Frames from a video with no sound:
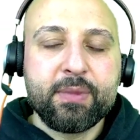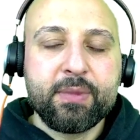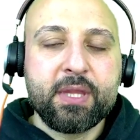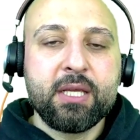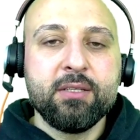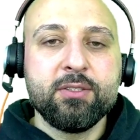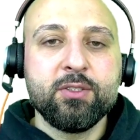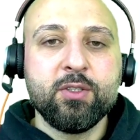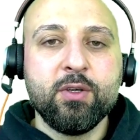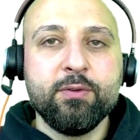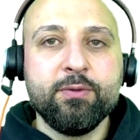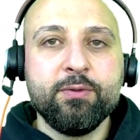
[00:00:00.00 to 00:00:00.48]

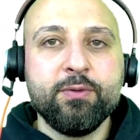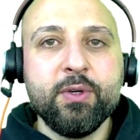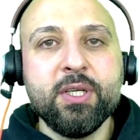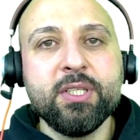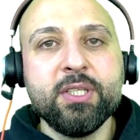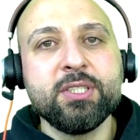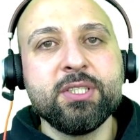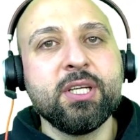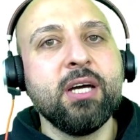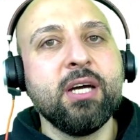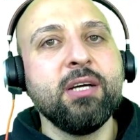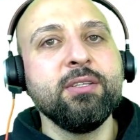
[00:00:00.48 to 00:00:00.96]
So
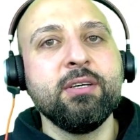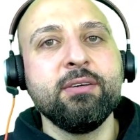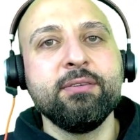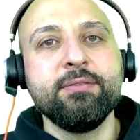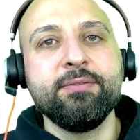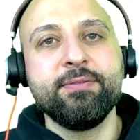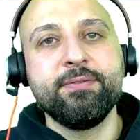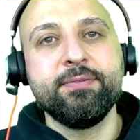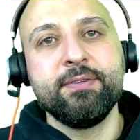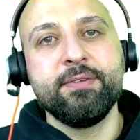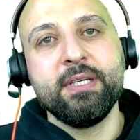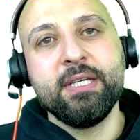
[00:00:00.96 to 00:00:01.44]
first round
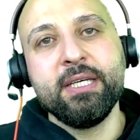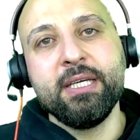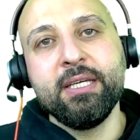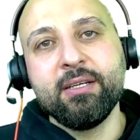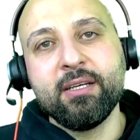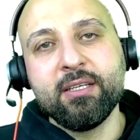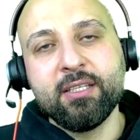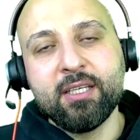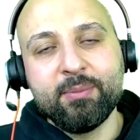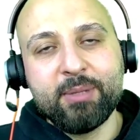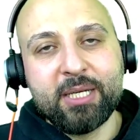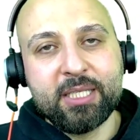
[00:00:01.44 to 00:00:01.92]
of
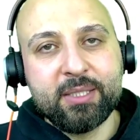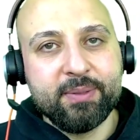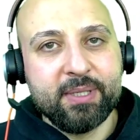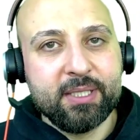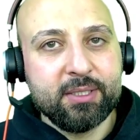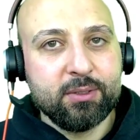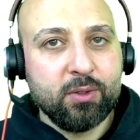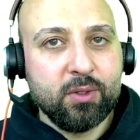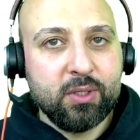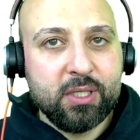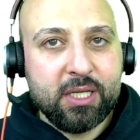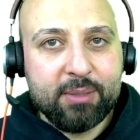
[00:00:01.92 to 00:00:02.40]
Iranian
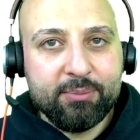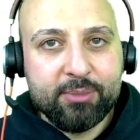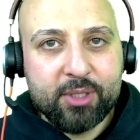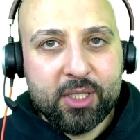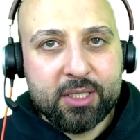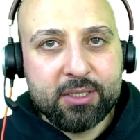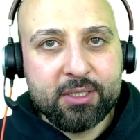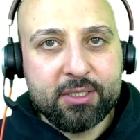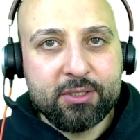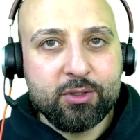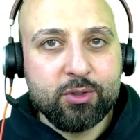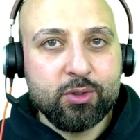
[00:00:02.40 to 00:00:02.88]
Mathematical Olympiad
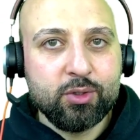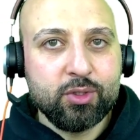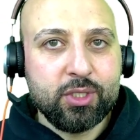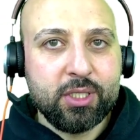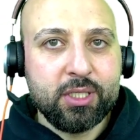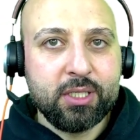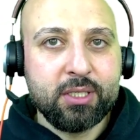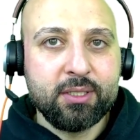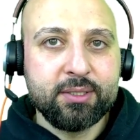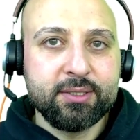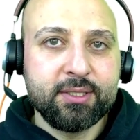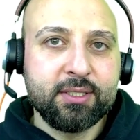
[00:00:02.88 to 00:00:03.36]
is usually
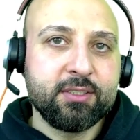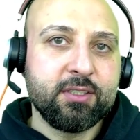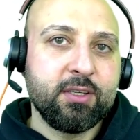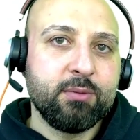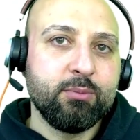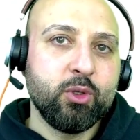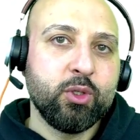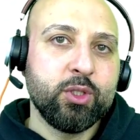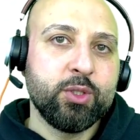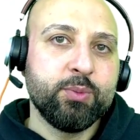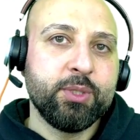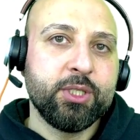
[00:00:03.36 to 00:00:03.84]
consists of
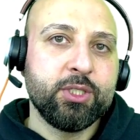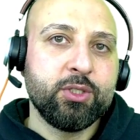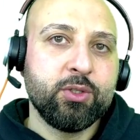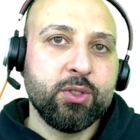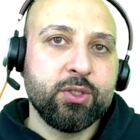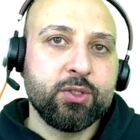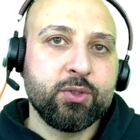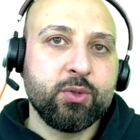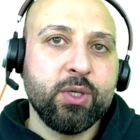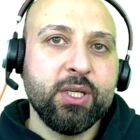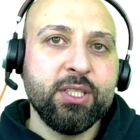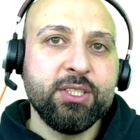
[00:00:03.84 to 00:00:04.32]
multiple
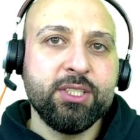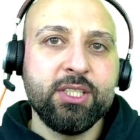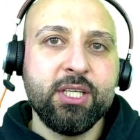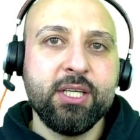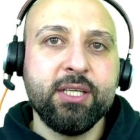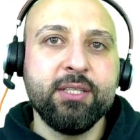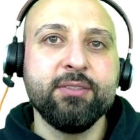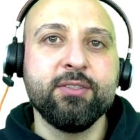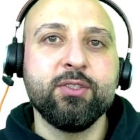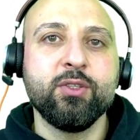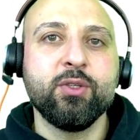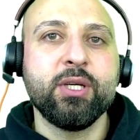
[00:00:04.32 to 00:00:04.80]
choice
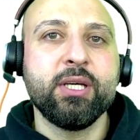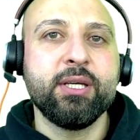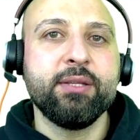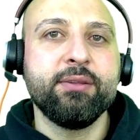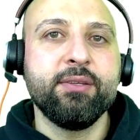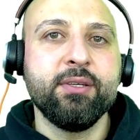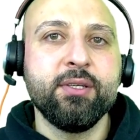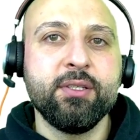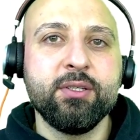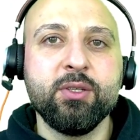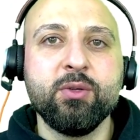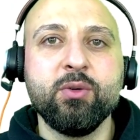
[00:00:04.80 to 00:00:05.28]
questions. You get
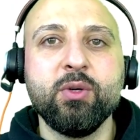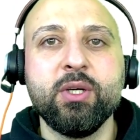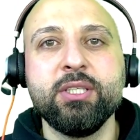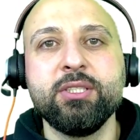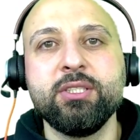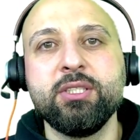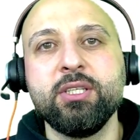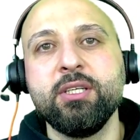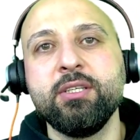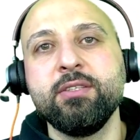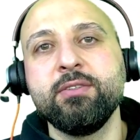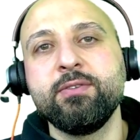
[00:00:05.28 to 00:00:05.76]
30
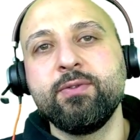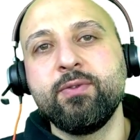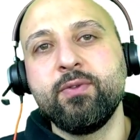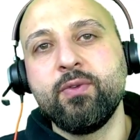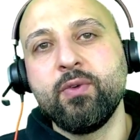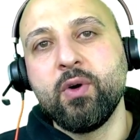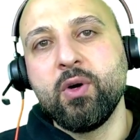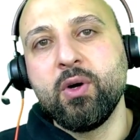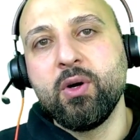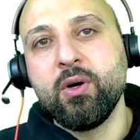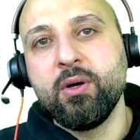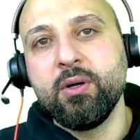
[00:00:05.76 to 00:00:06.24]
questions
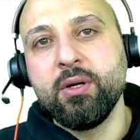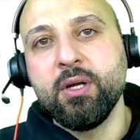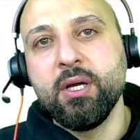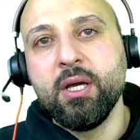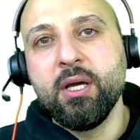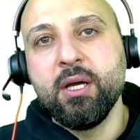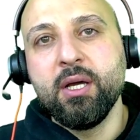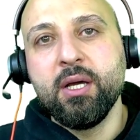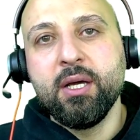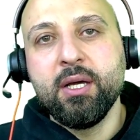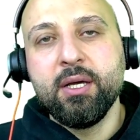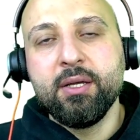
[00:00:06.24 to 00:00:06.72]
for
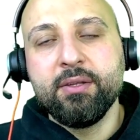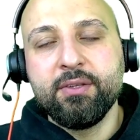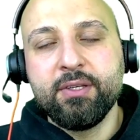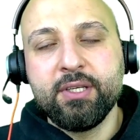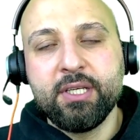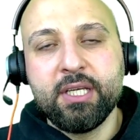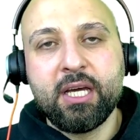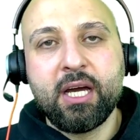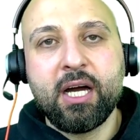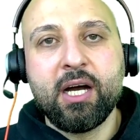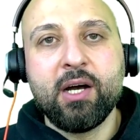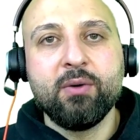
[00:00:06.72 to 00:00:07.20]

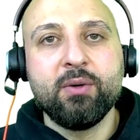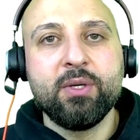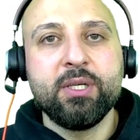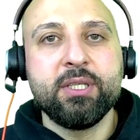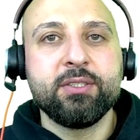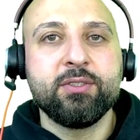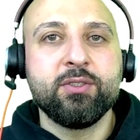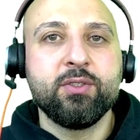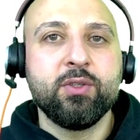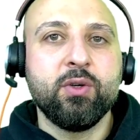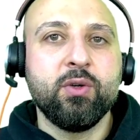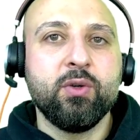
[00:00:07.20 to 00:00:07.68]
3 hours,
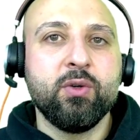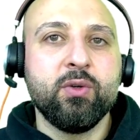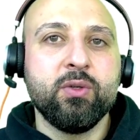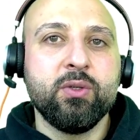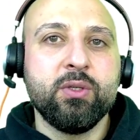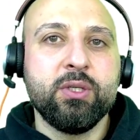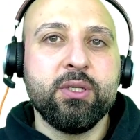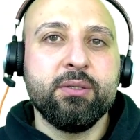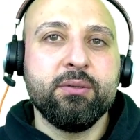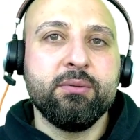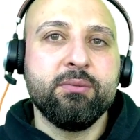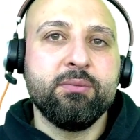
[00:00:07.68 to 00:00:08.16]
so
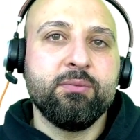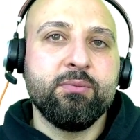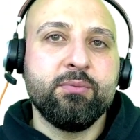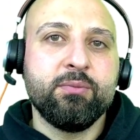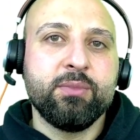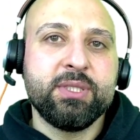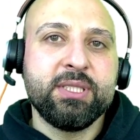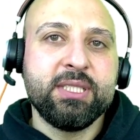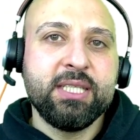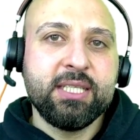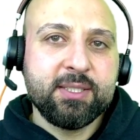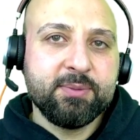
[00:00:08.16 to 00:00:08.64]

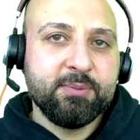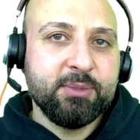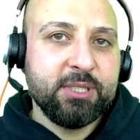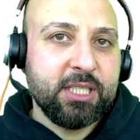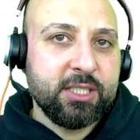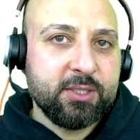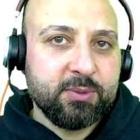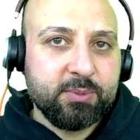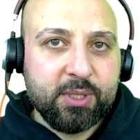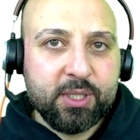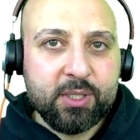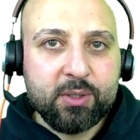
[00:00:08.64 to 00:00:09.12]
6
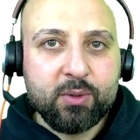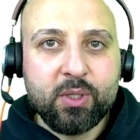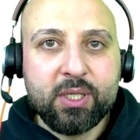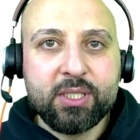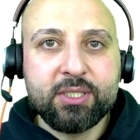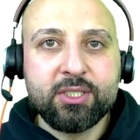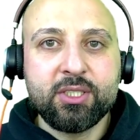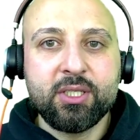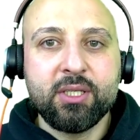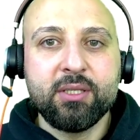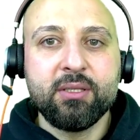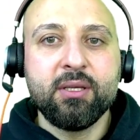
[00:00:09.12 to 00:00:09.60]
minutes per question.